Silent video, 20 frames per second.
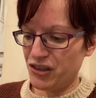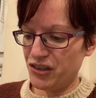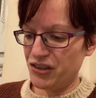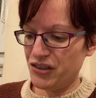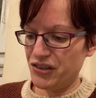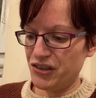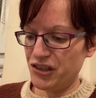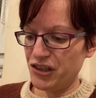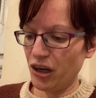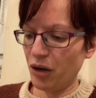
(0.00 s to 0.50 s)

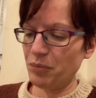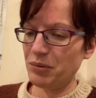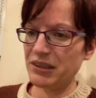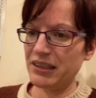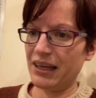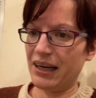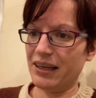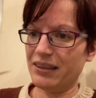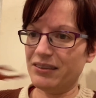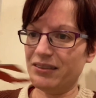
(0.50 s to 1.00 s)
chopped
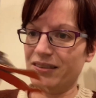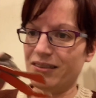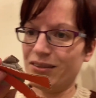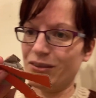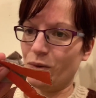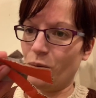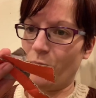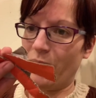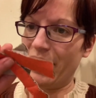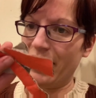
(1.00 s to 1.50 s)
card
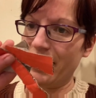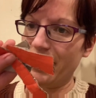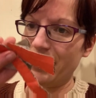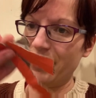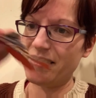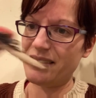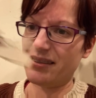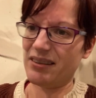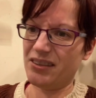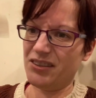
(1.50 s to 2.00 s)

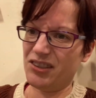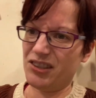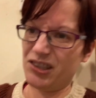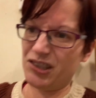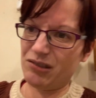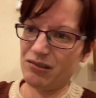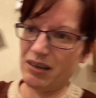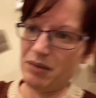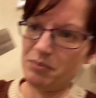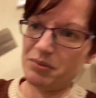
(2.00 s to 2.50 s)
squares and
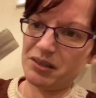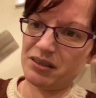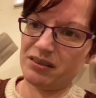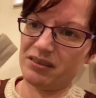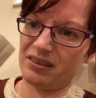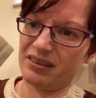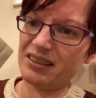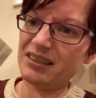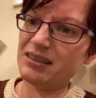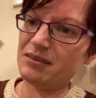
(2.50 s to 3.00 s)
strips. So
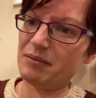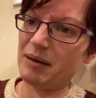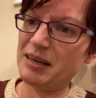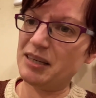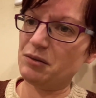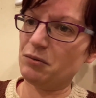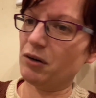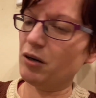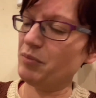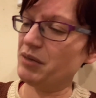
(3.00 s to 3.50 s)
this is meant to
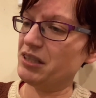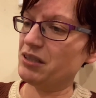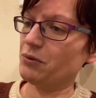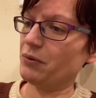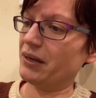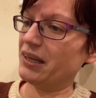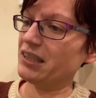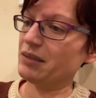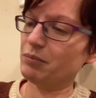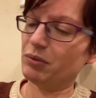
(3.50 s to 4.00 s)
all be
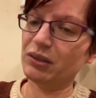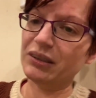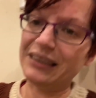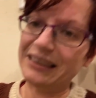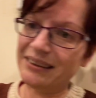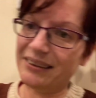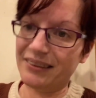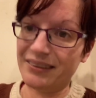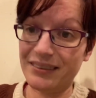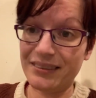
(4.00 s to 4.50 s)
squares, but
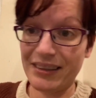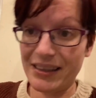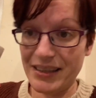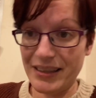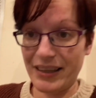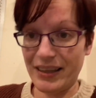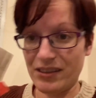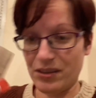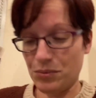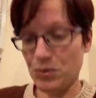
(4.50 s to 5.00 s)
needless to say you
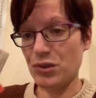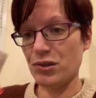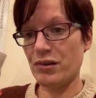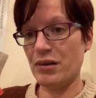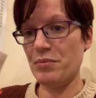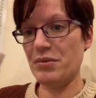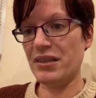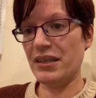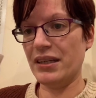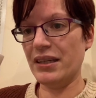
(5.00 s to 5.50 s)
get some
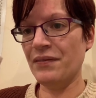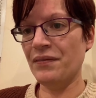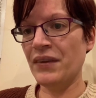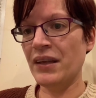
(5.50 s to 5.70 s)
strips in it.